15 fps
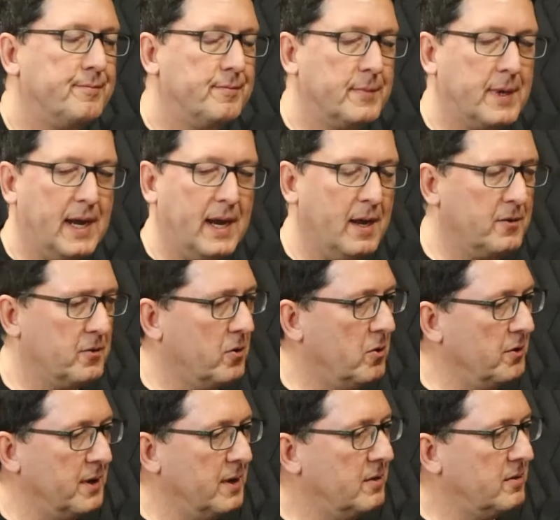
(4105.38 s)
hand
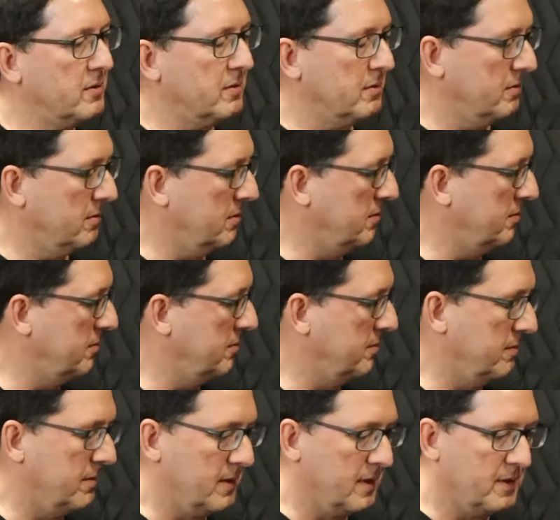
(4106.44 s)
holding to
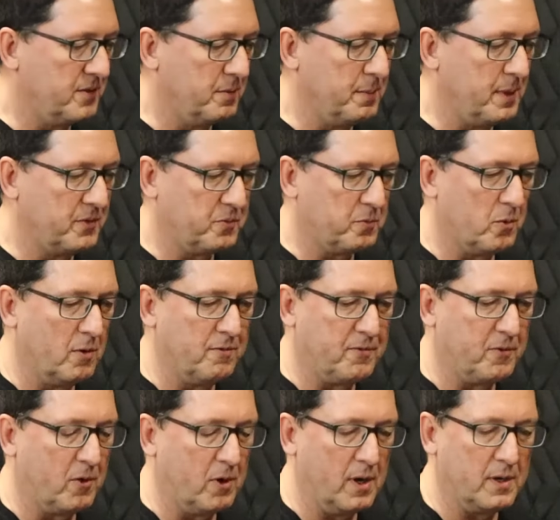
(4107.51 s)
that's the best word
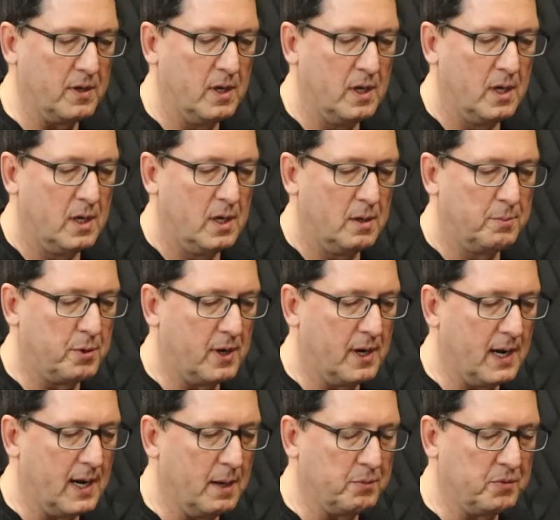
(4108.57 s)
for it,
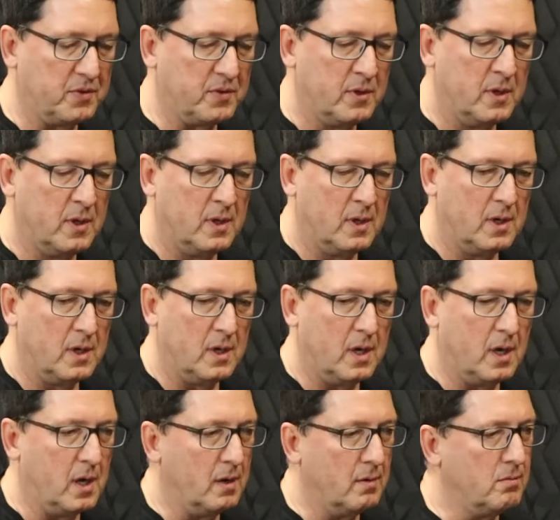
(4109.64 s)
perhaps,
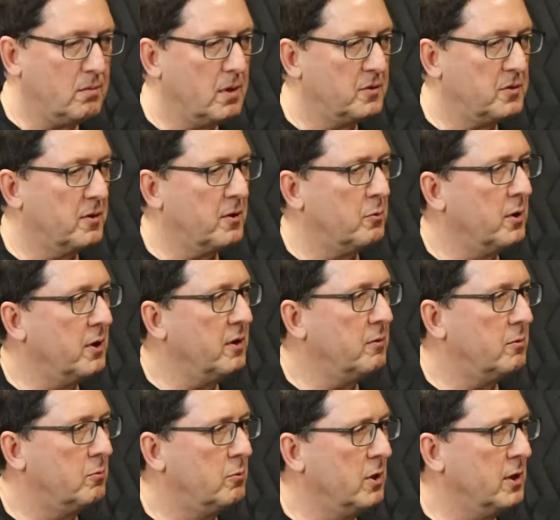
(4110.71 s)
uh, until they're really,
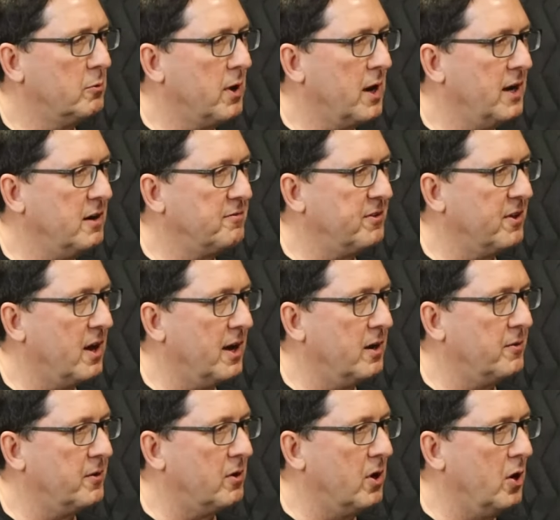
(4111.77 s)
really ready to fly
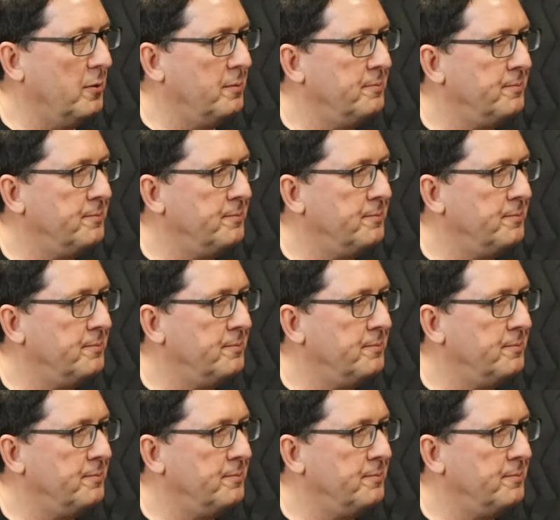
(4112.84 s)
on their own.